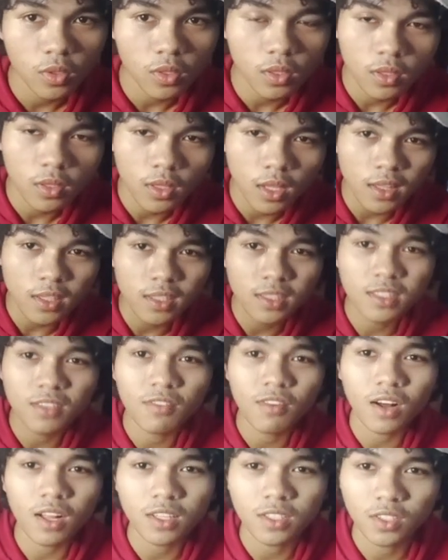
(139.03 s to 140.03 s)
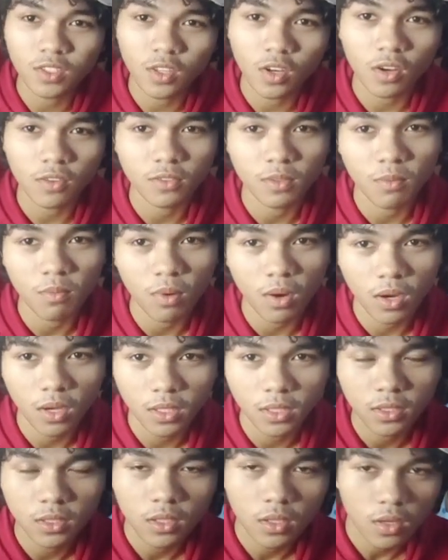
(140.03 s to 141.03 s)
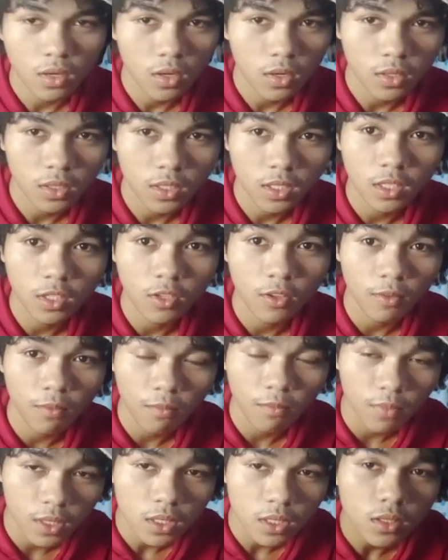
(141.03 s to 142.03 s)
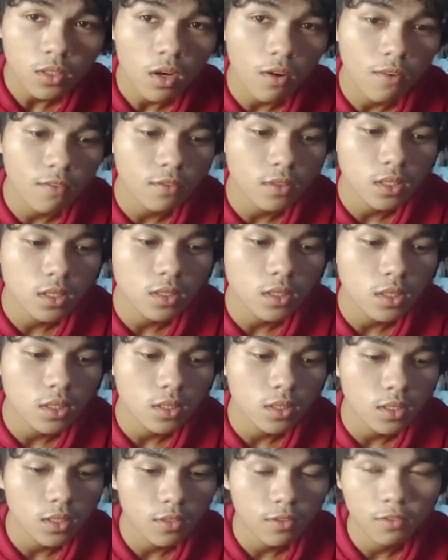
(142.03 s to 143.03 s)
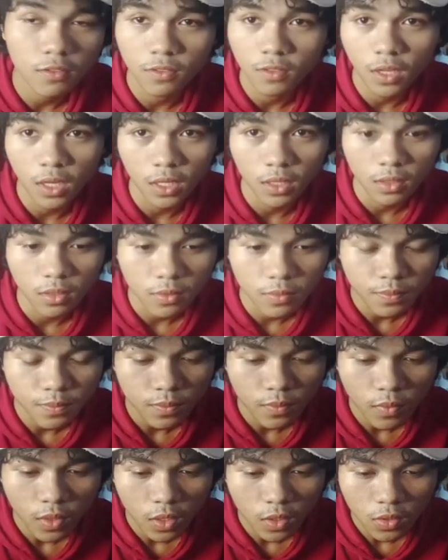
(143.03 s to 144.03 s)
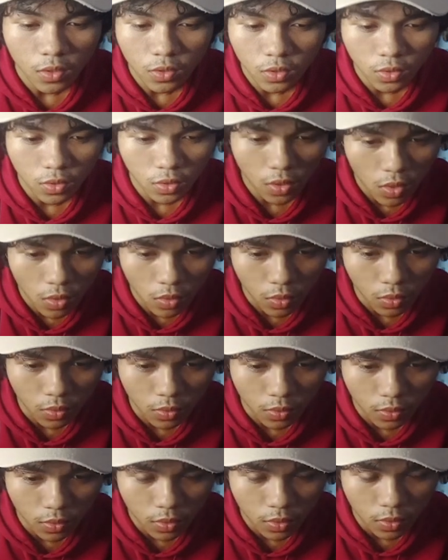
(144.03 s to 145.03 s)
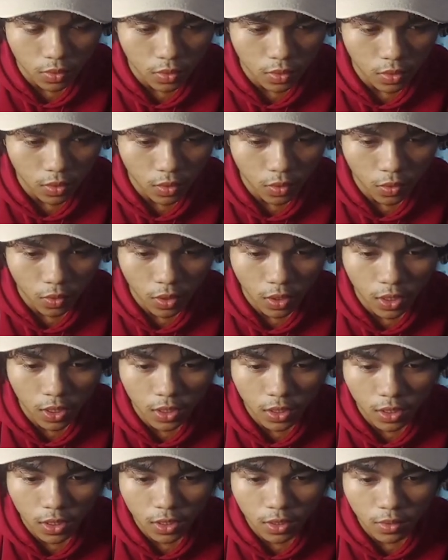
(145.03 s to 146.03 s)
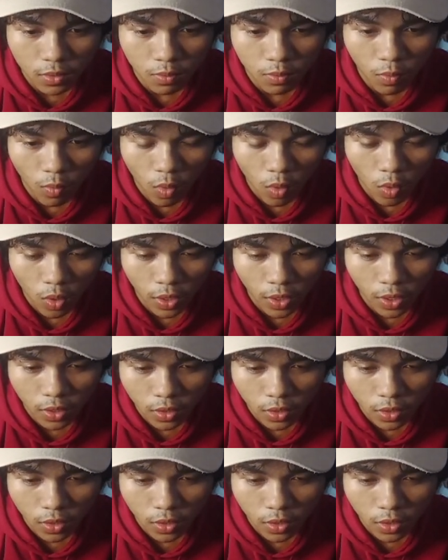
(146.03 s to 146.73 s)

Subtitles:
that is the value of the byte, the bit of the file. So it is more